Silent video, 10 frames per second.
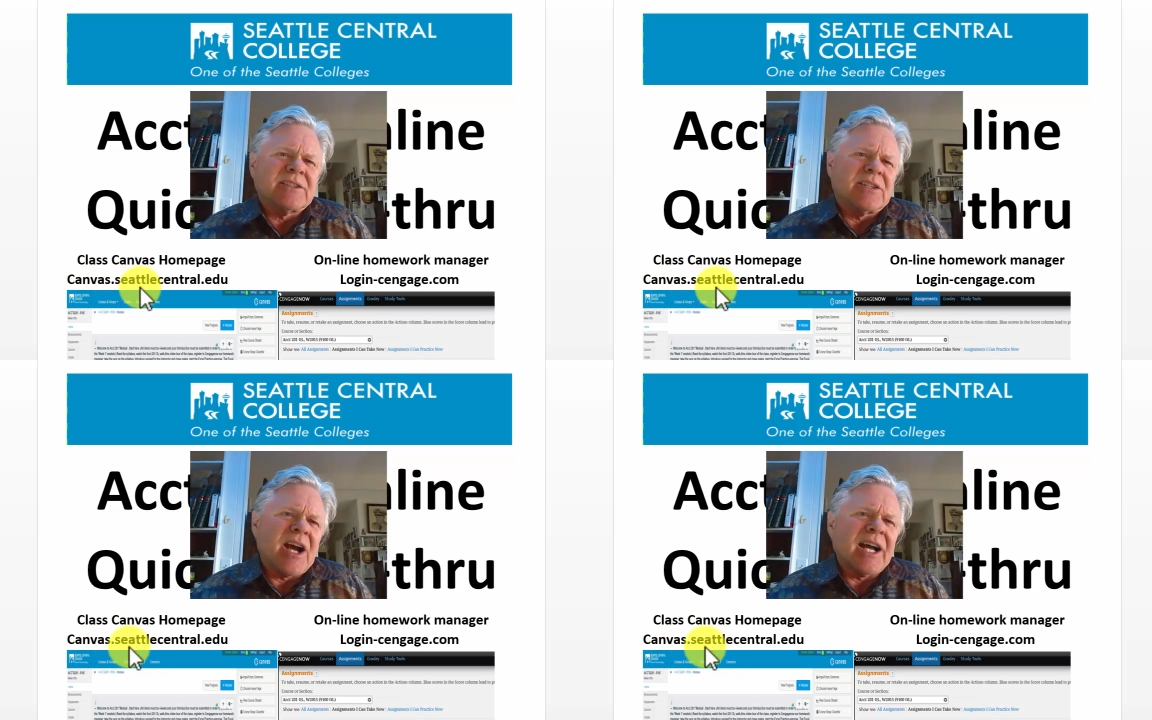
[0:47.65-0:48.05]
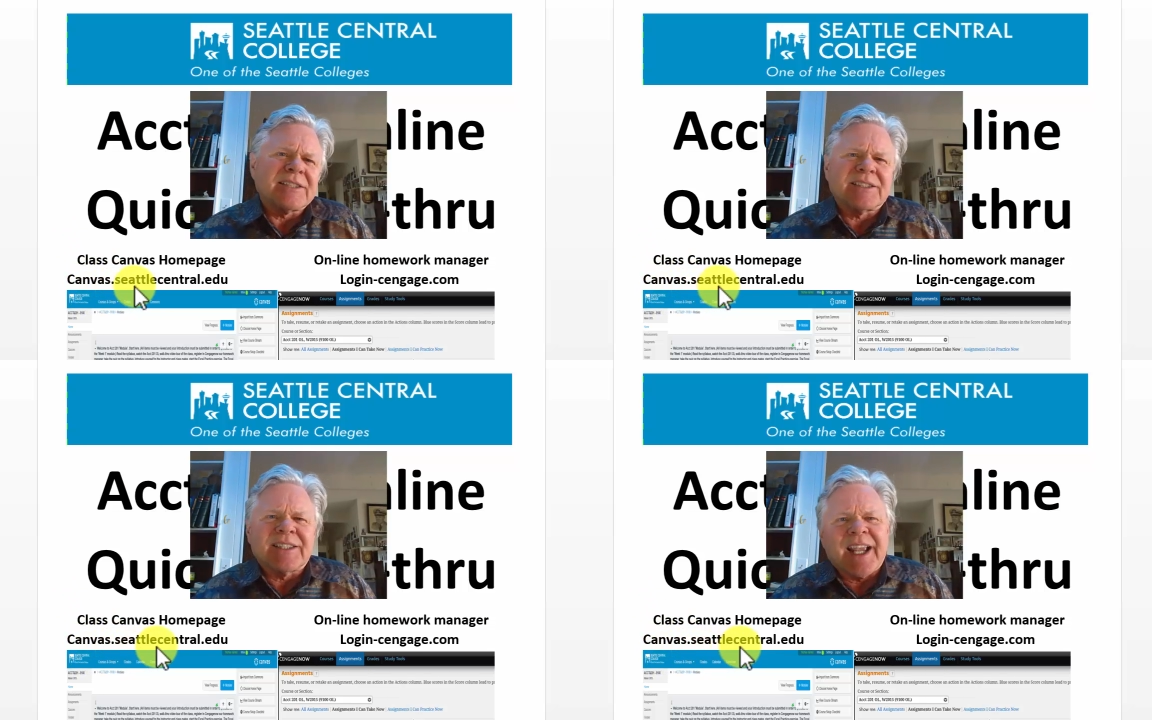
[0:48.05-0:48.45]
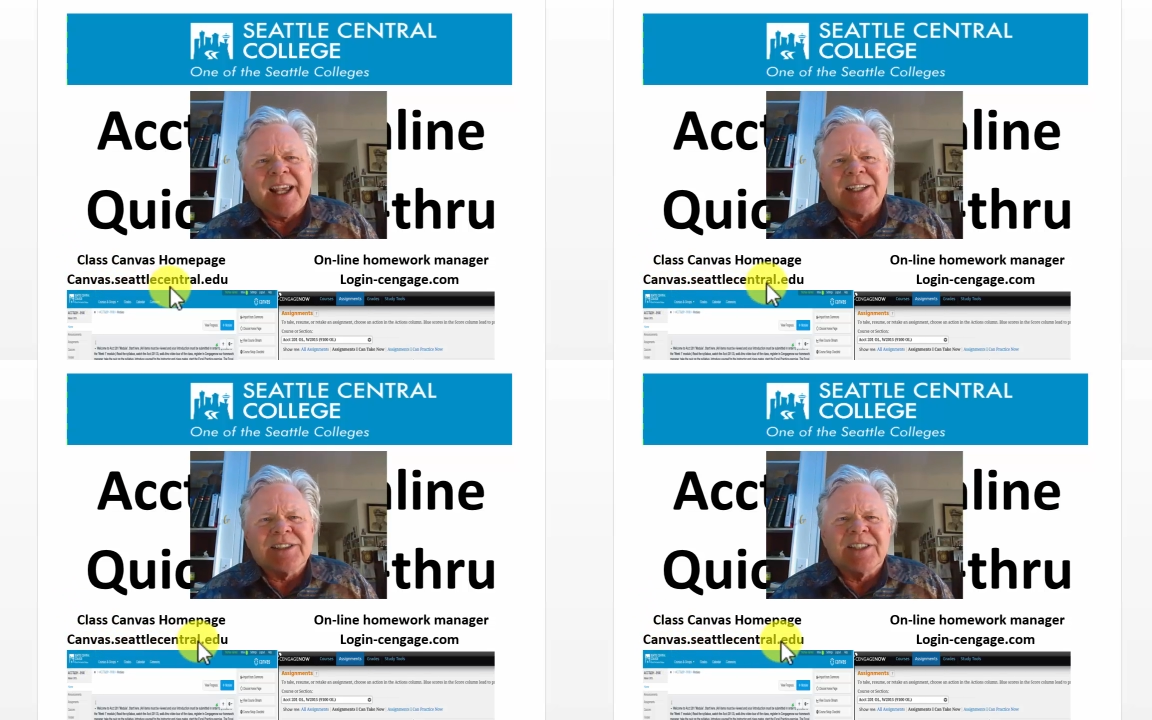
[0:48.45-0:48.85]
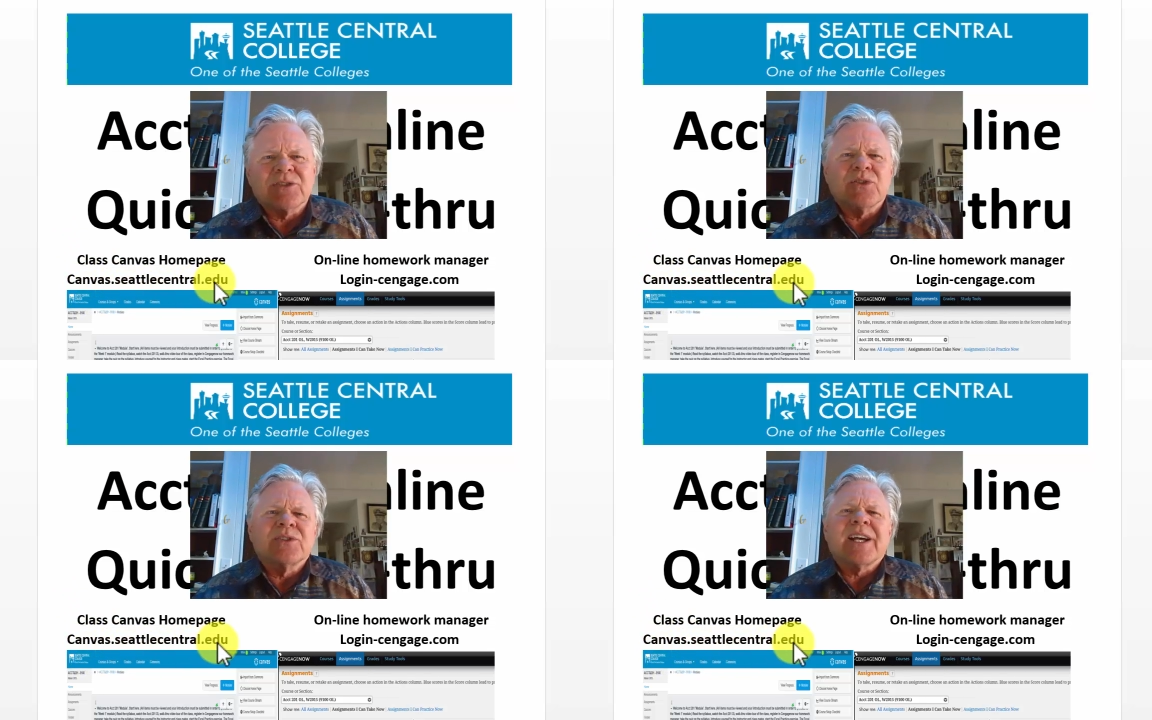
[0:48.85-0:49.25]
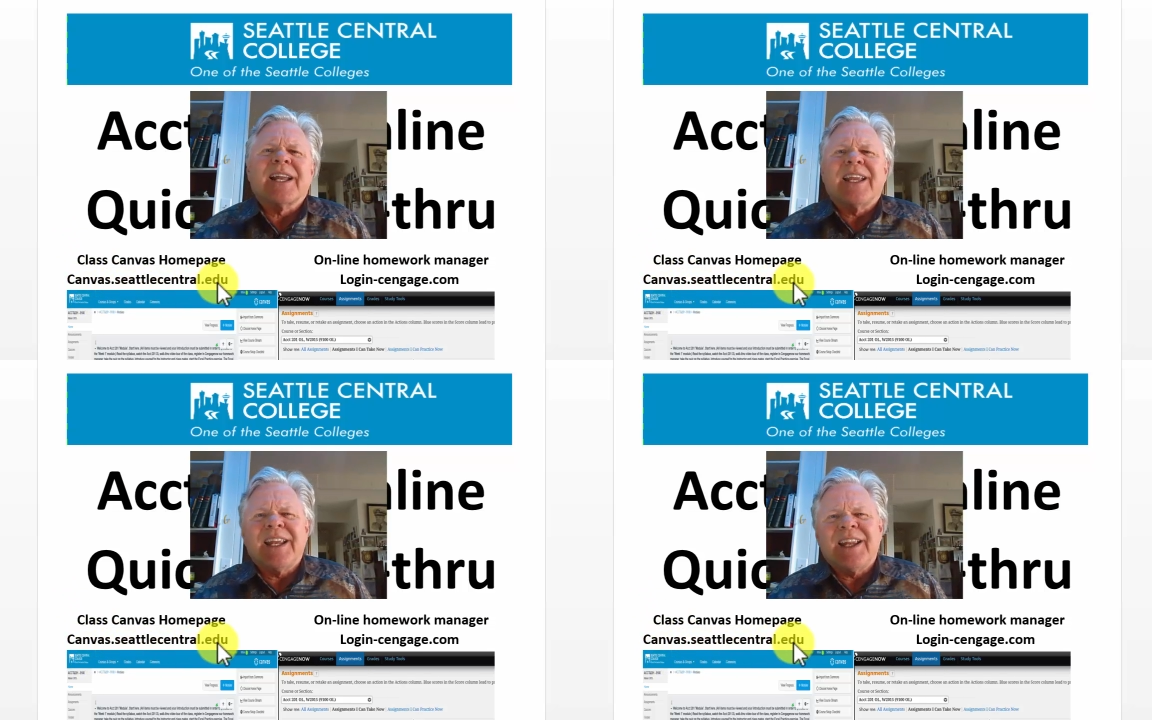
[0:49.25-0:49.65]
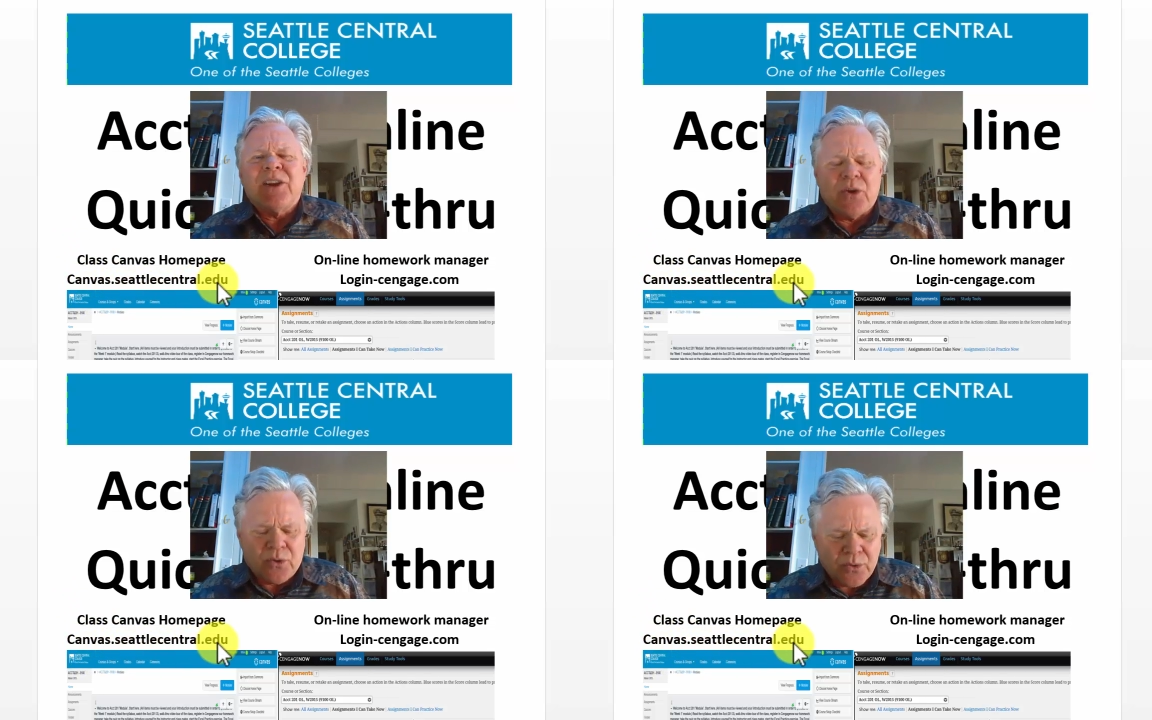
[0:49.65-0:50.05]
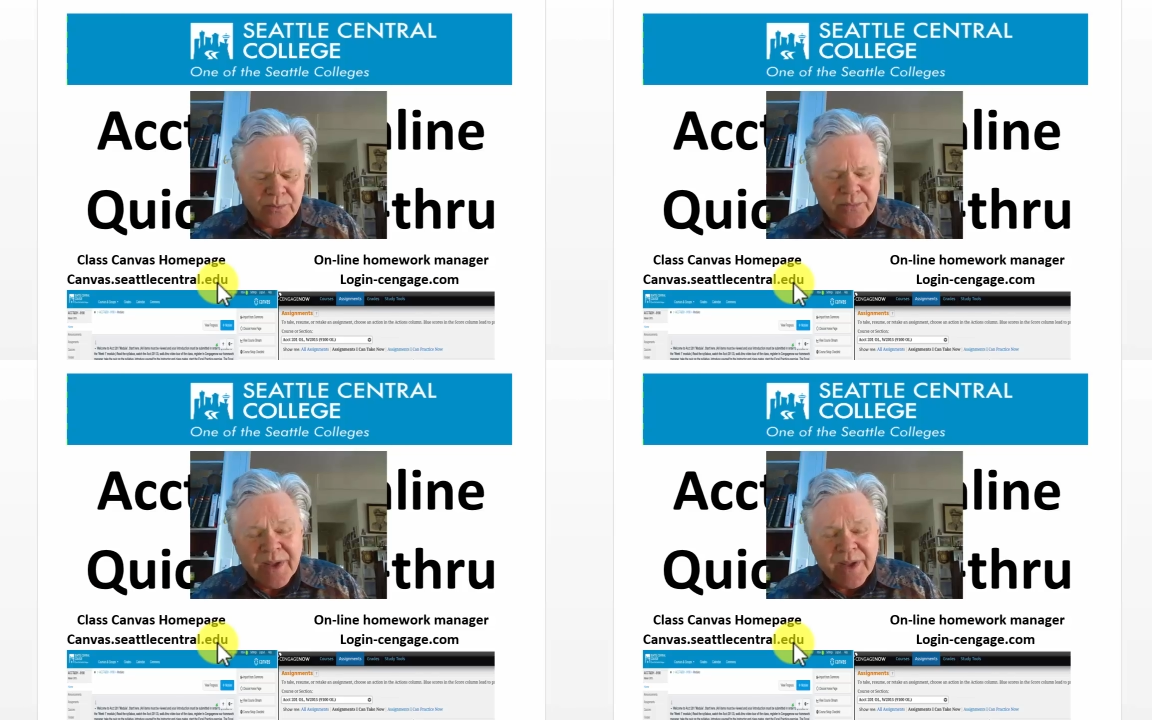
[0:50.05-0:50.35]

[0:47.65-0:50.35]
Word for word: dot seattle central dot e d u,